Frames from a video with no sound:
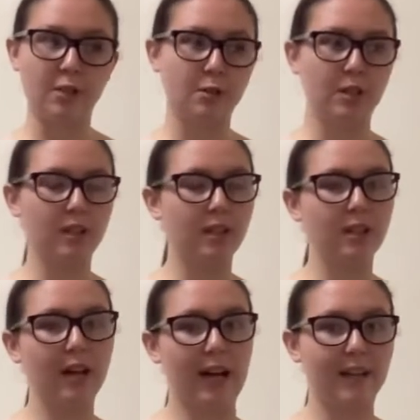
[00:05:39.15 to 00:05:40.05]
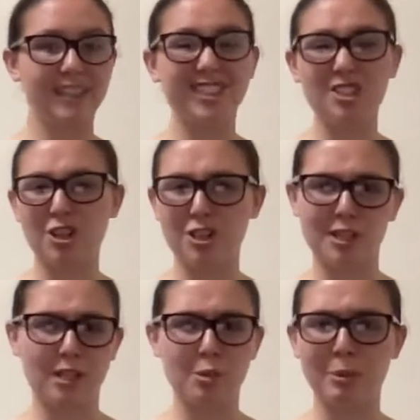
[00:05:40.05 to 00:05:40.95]
you could at least charge
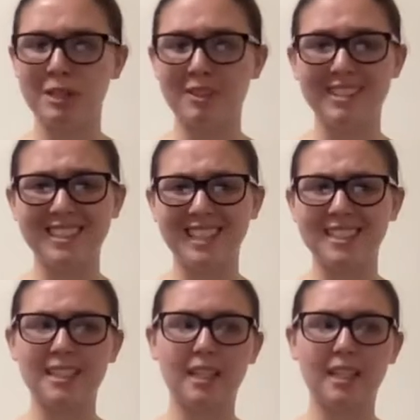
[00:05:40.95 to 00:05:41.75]
like 25 cents